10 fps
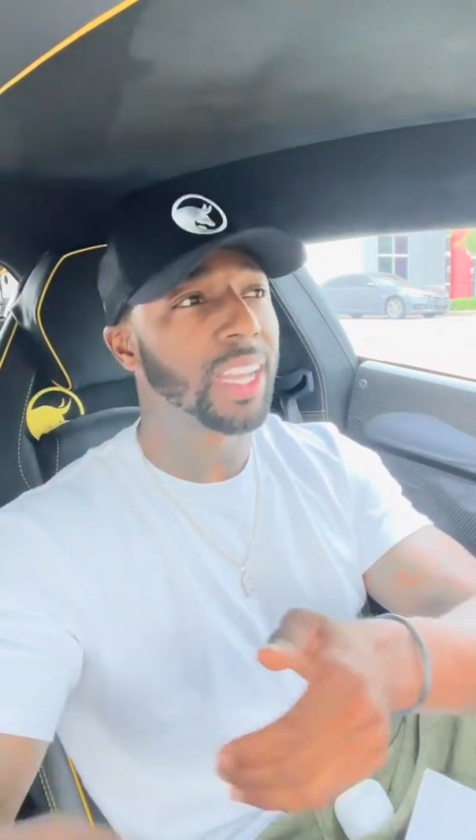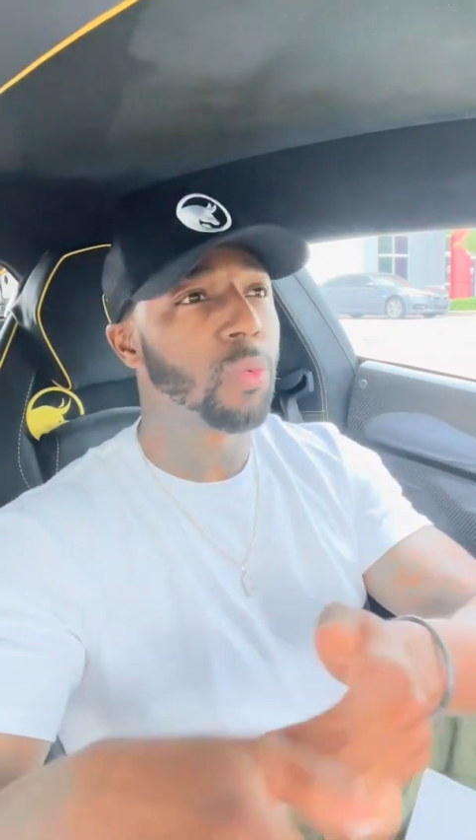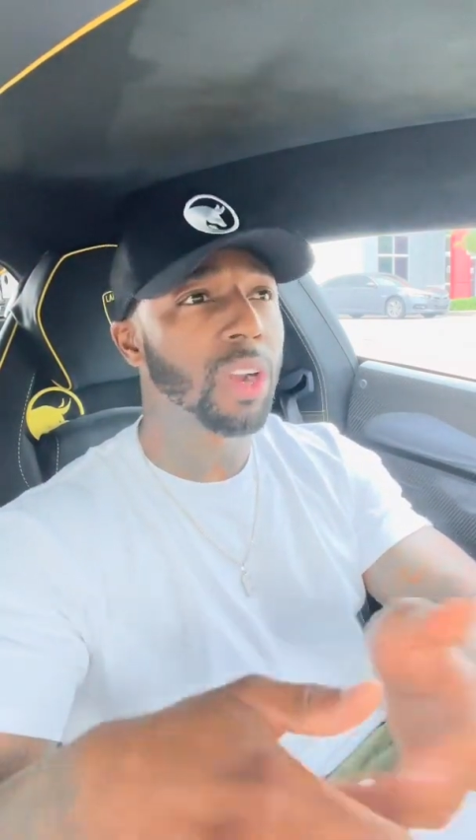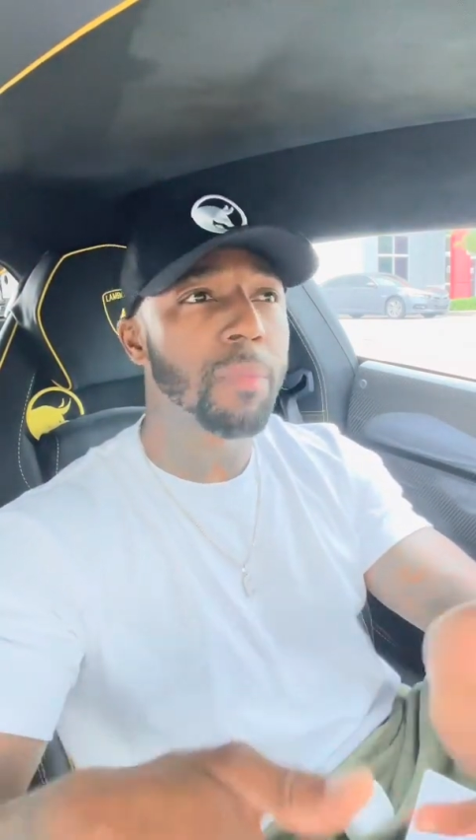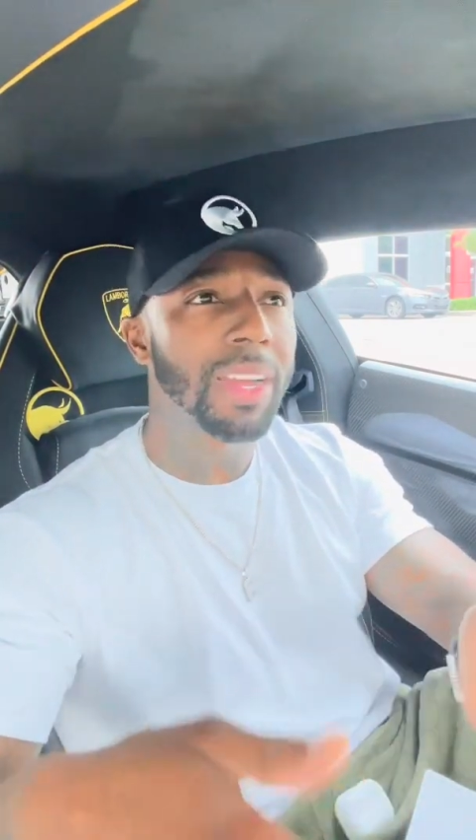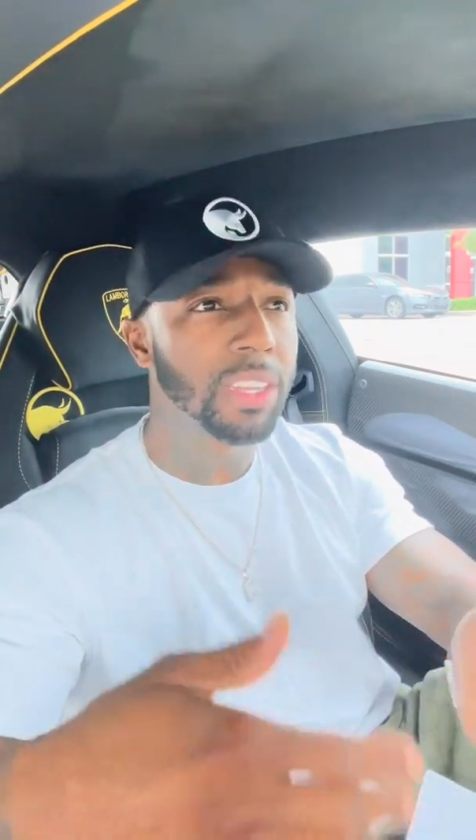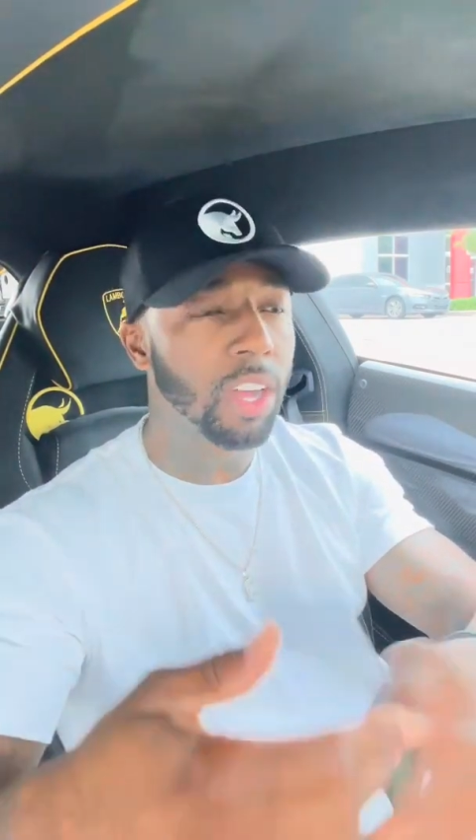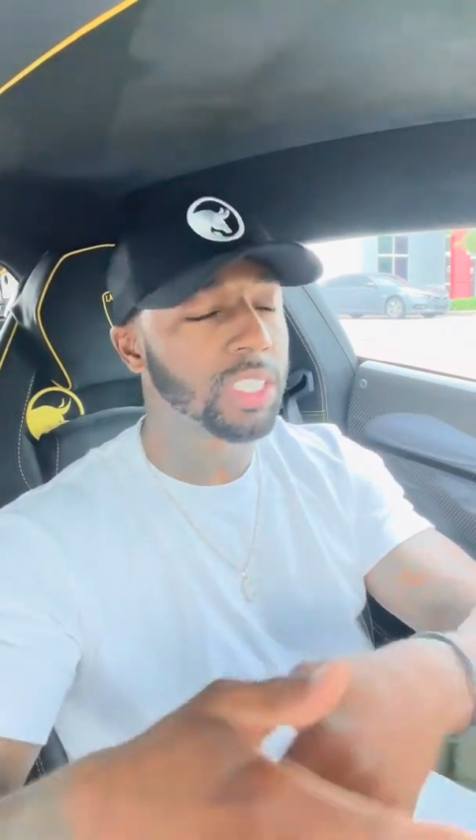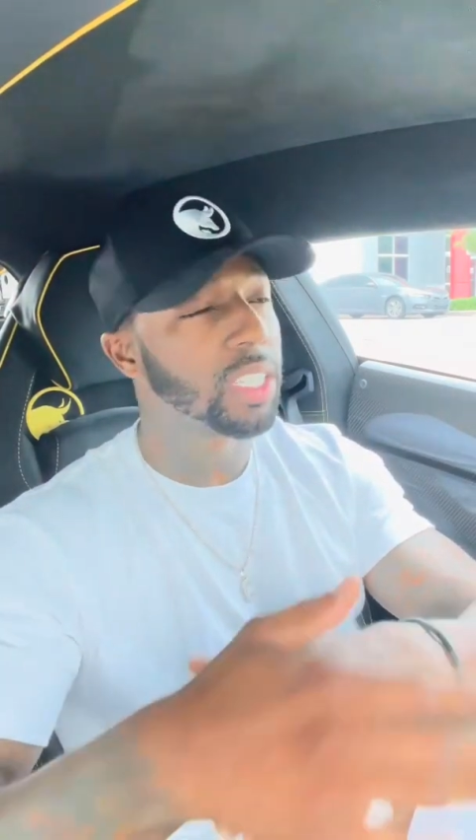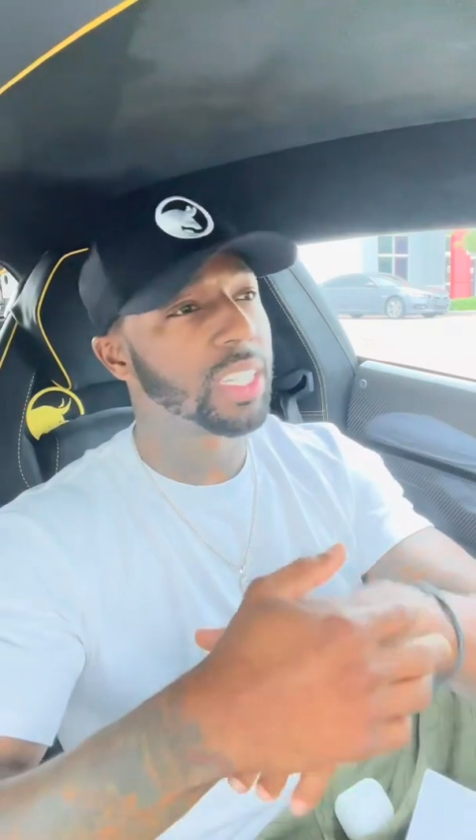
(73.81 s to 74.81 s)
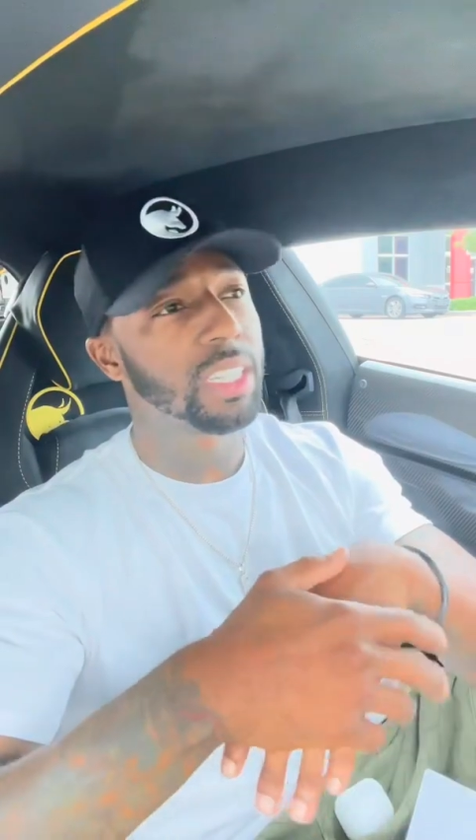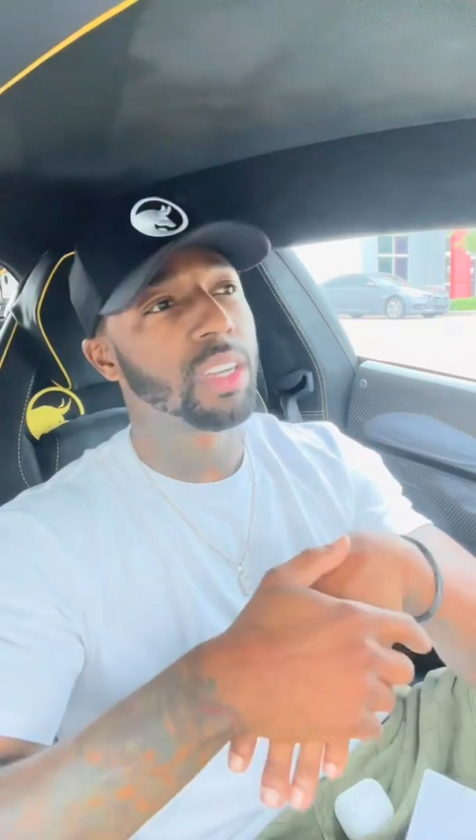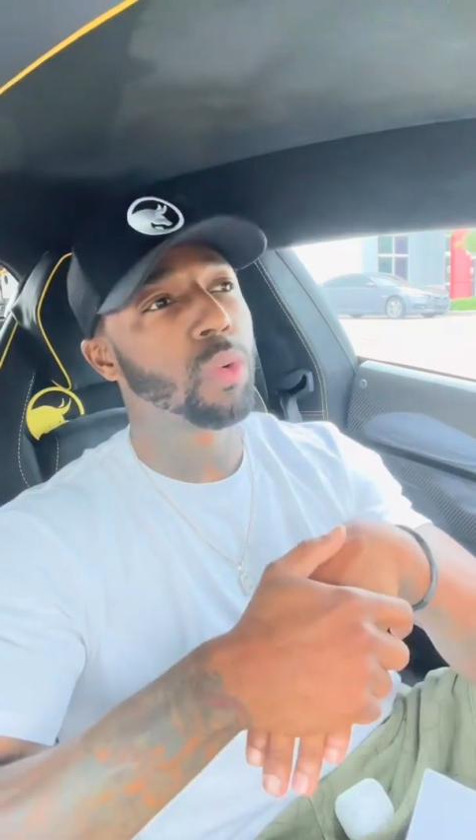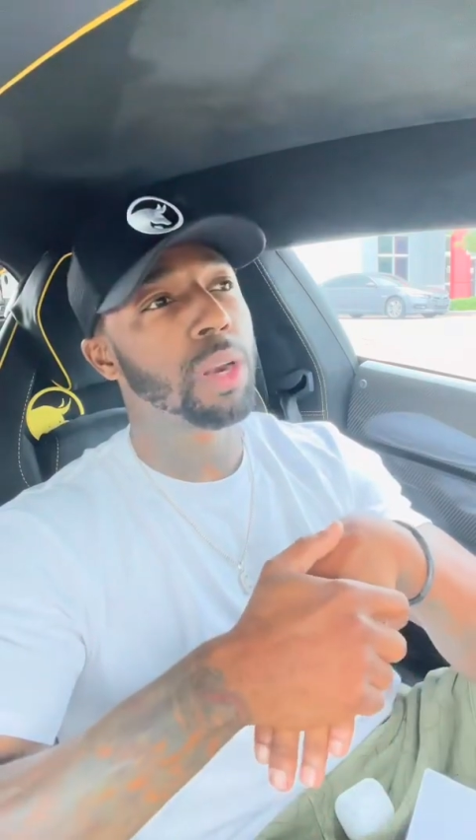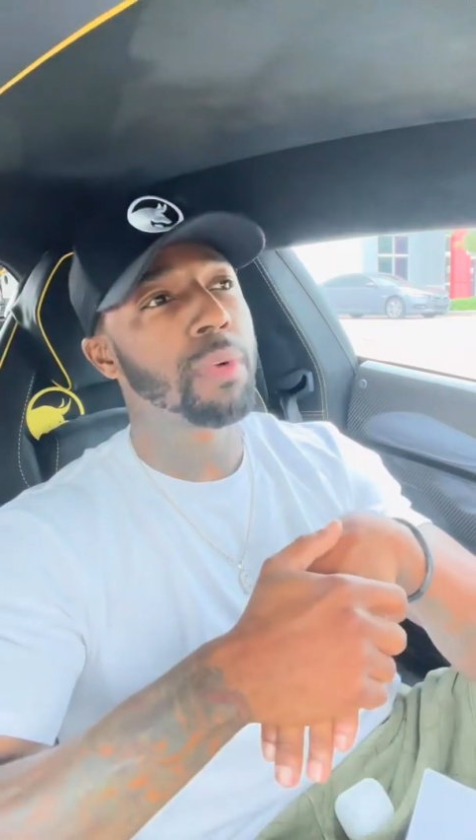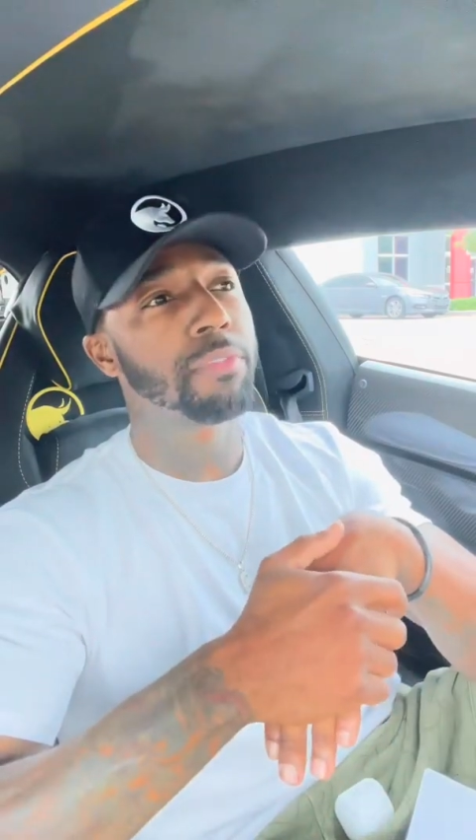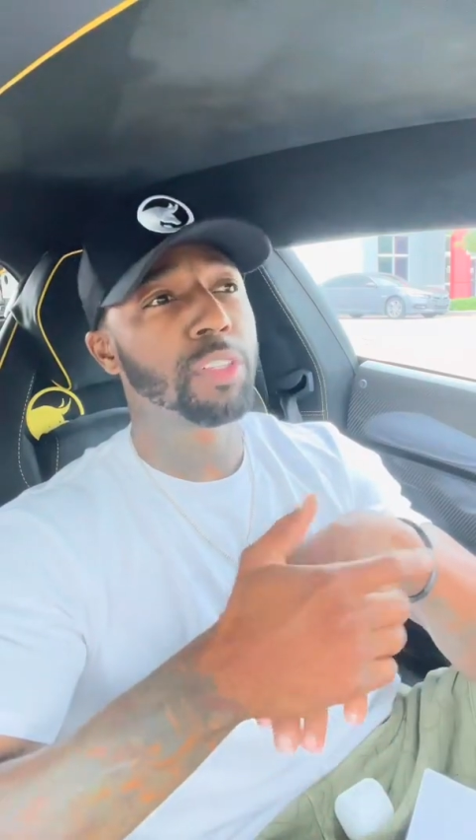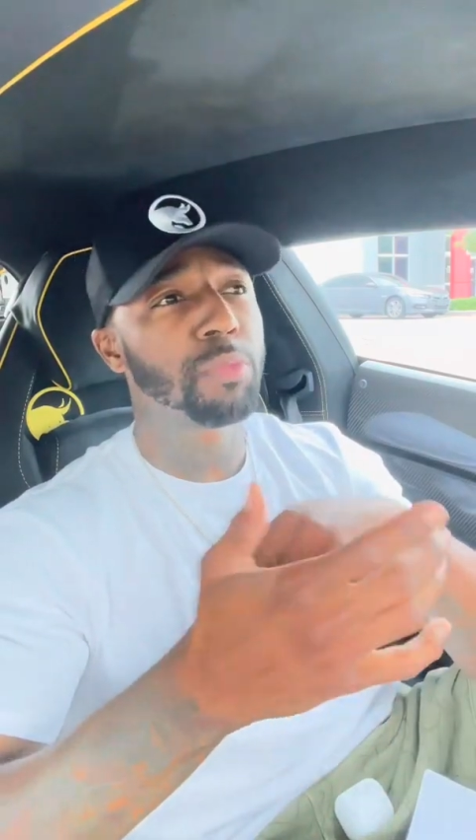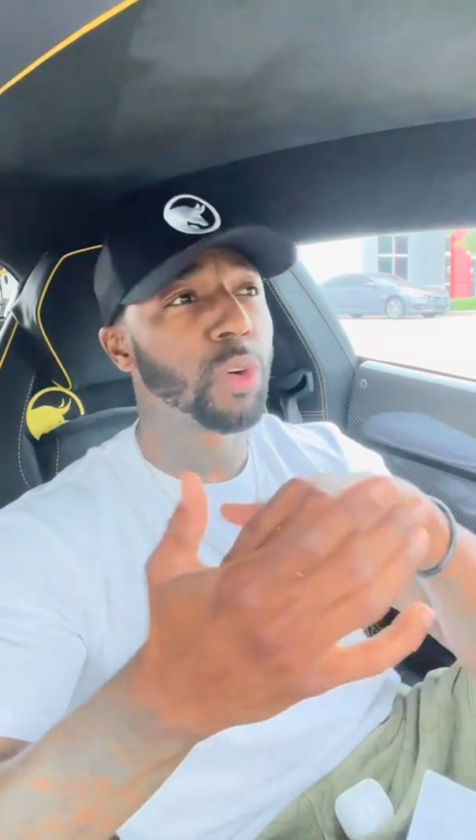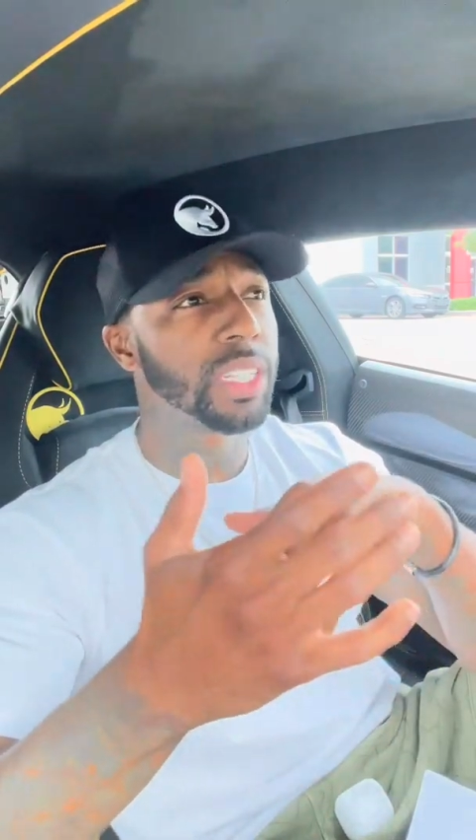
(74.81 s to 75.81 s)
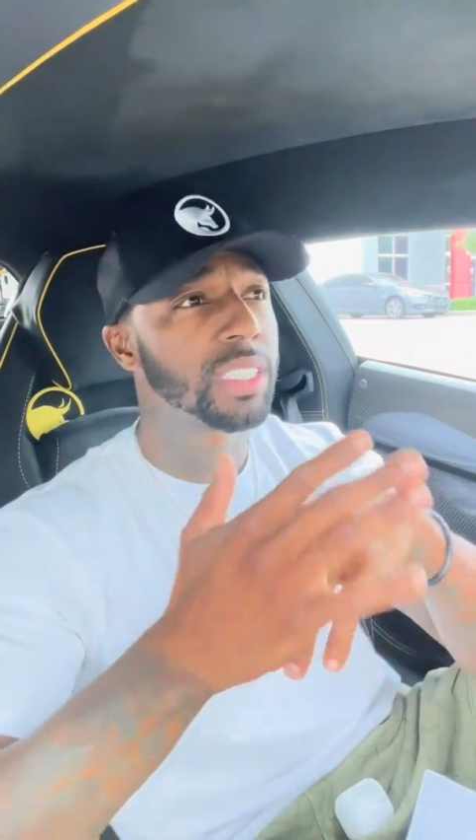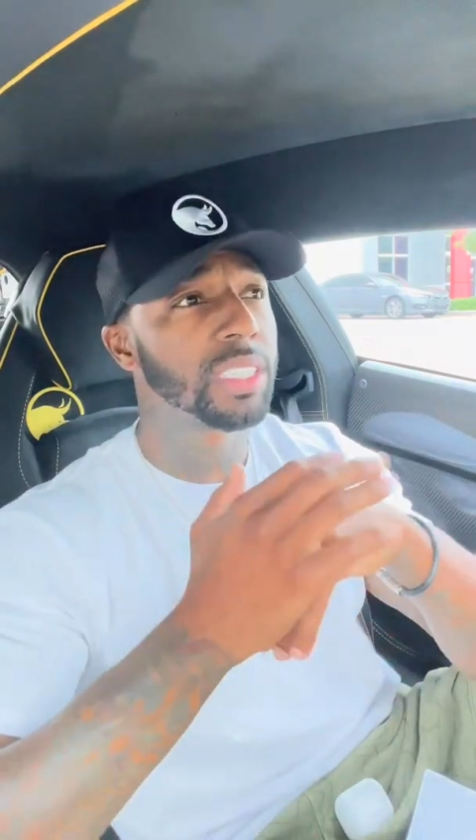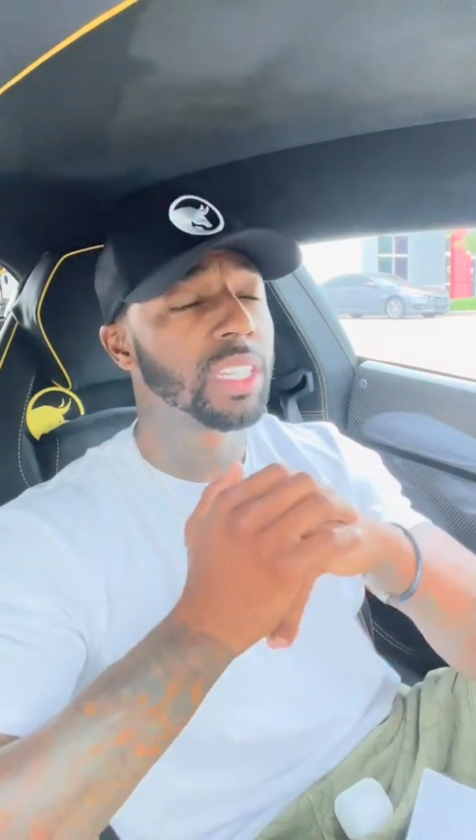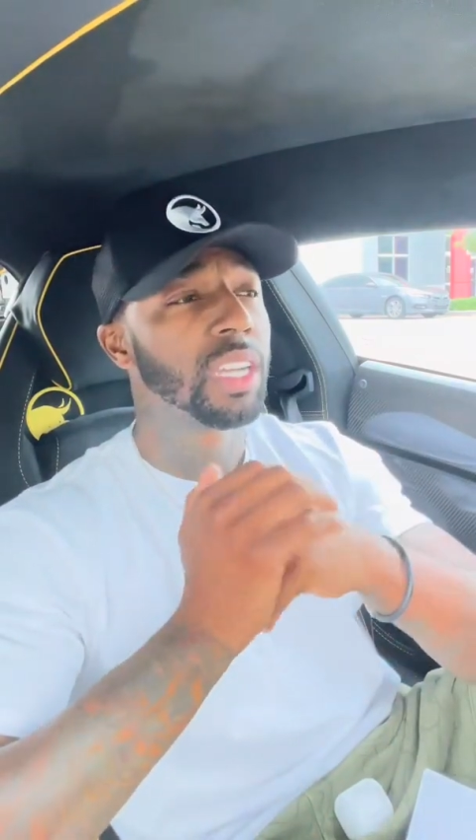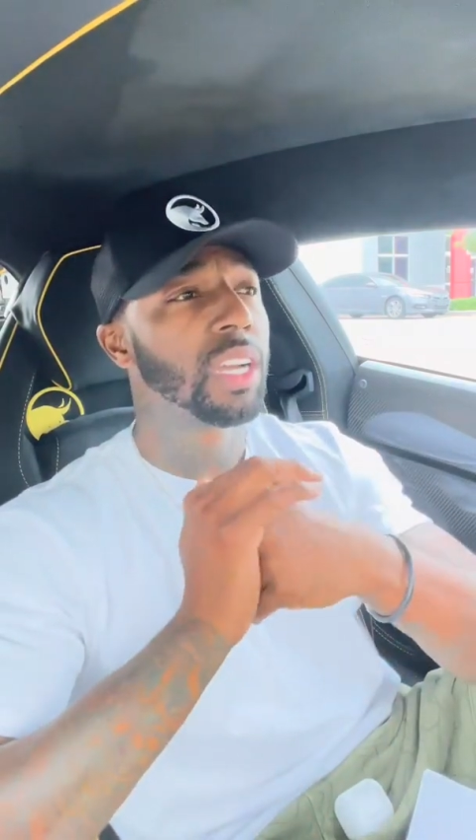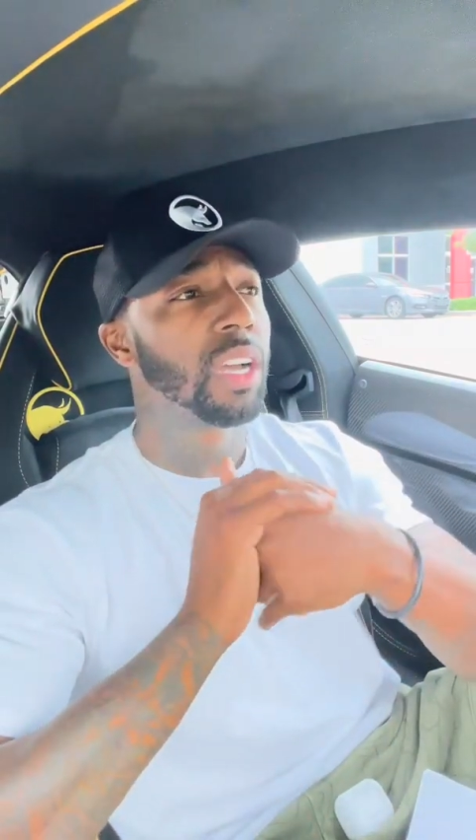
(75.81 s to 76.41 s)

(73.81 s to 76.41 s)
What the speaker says: Like, what are my thoughts on it? What are my viewpoints?